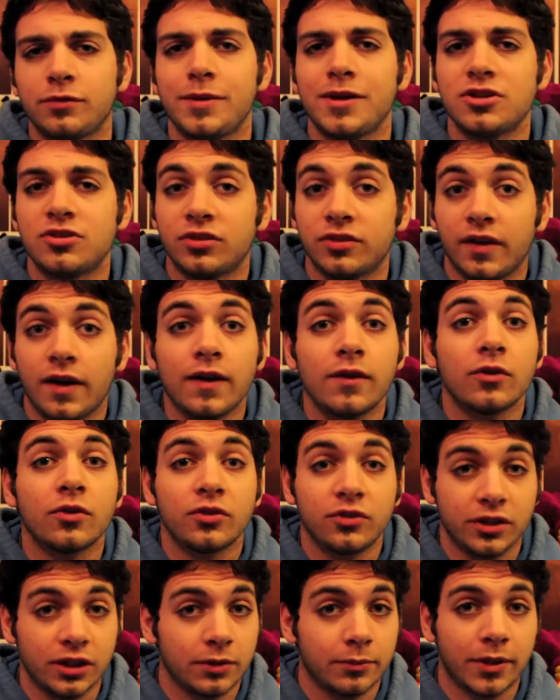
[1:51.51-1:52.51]
speeches I've ever
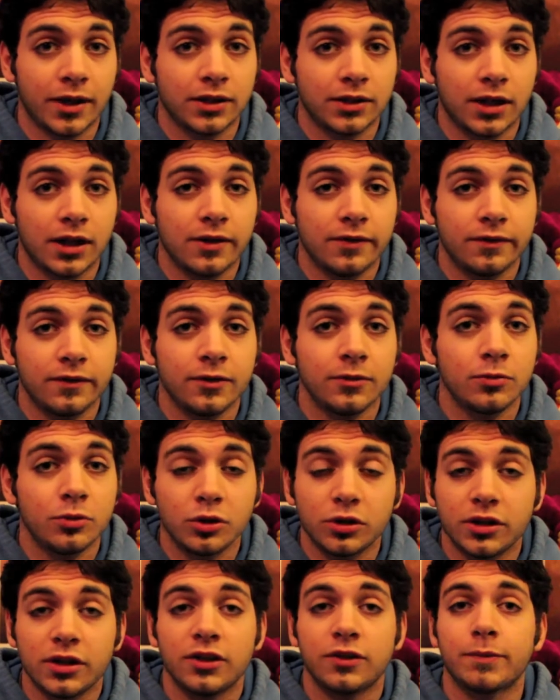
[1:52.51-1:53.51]
seen in my life. It
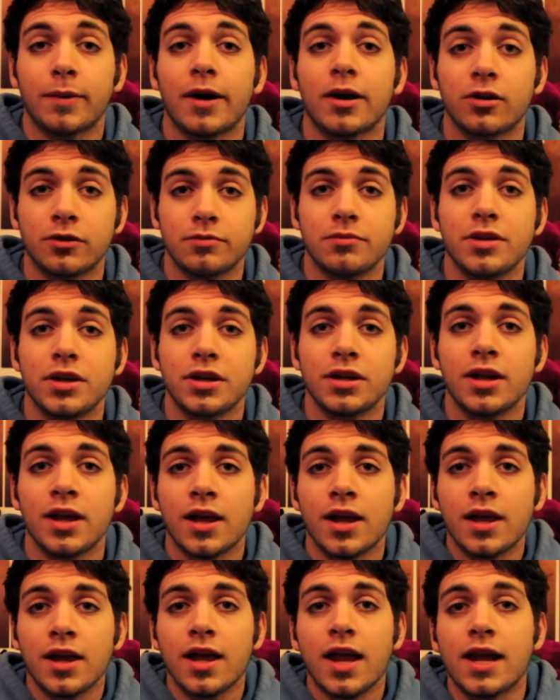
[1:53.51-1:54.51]
really inspired me.
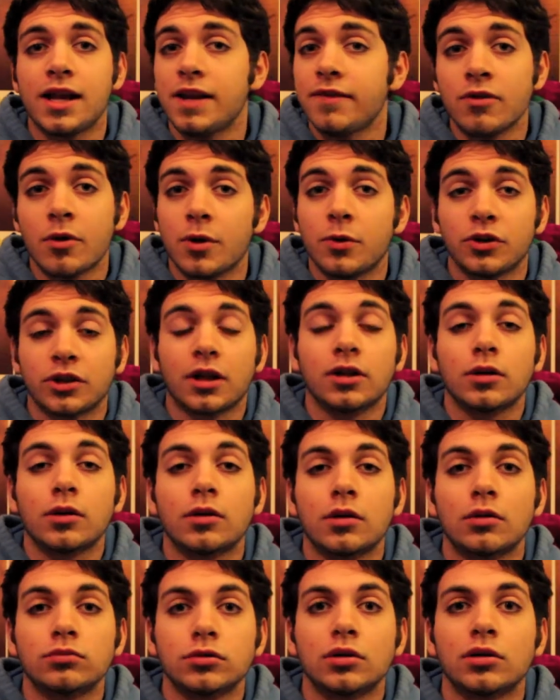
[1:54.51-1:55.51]
And even though he was like blah,
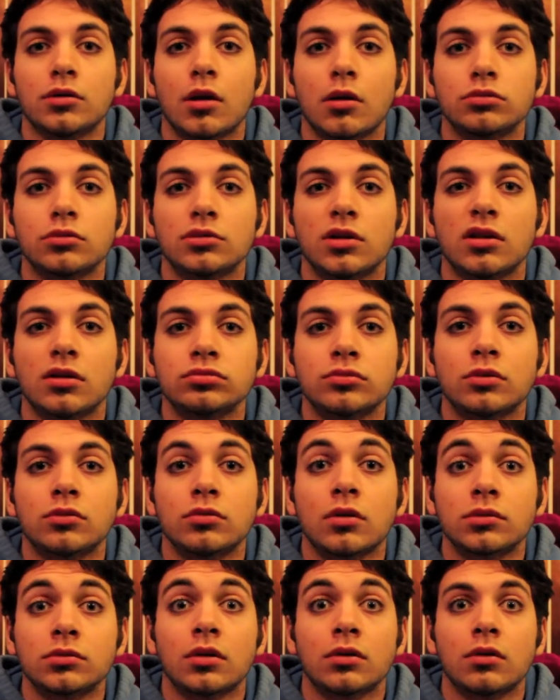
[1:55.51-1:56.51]
blah, blah, blah, blah,
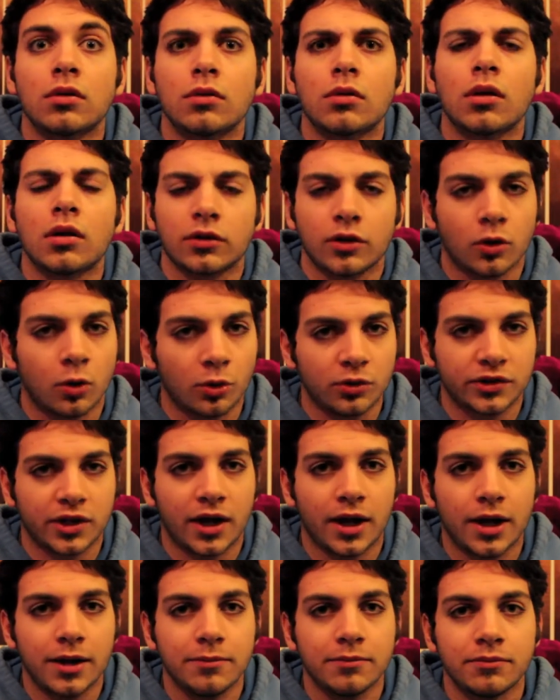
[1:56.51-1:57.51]
blah, blah, the whole
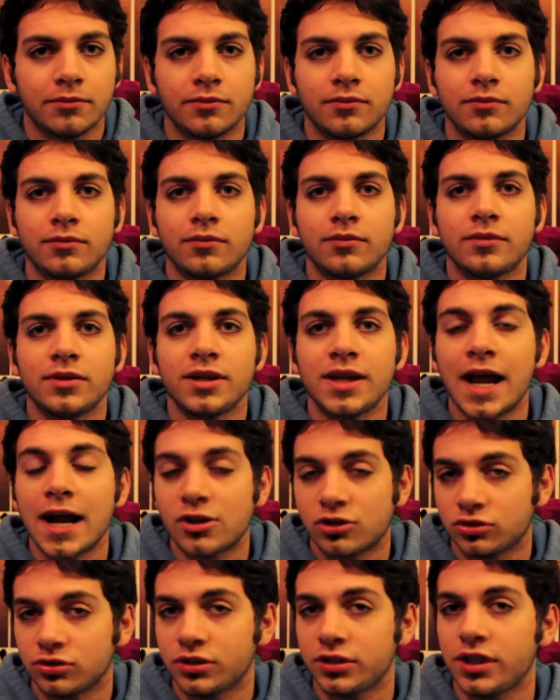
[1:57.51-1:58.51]
time, he
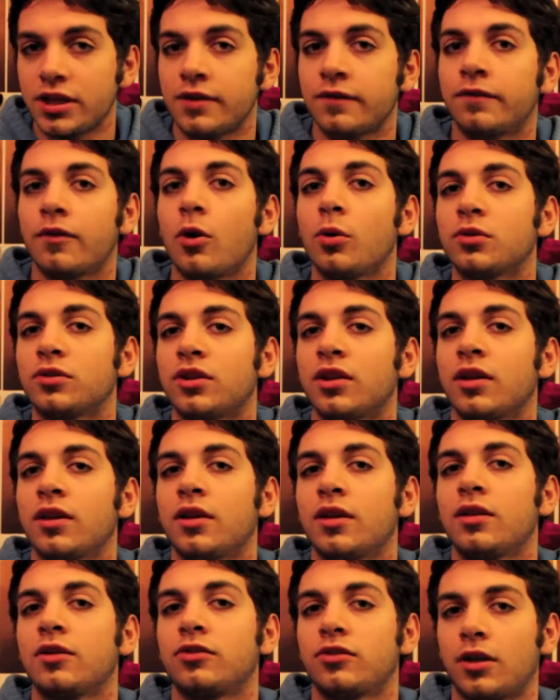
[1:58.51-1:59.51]
actually invoked
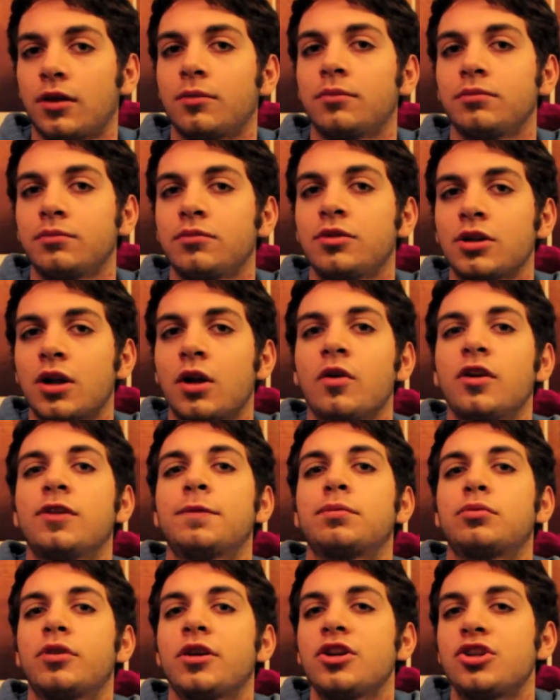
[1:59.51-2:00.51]
some, you know,
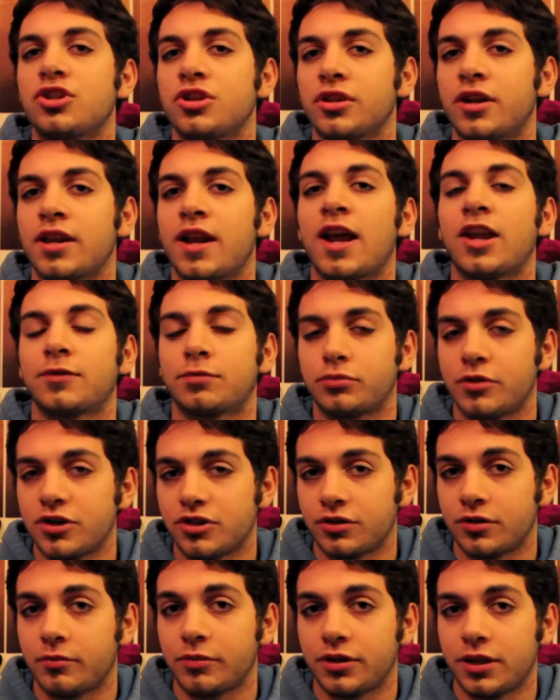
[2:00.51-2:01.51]
inspiration and
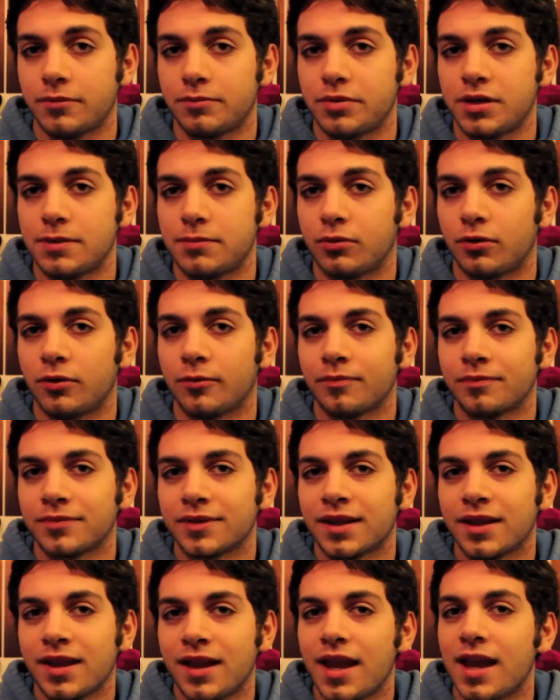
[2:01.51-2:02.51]
aspiration within people.
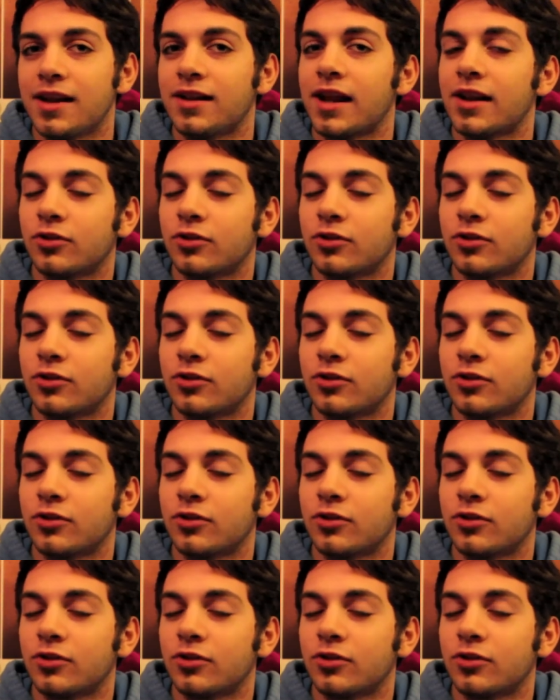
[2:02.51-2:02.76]
And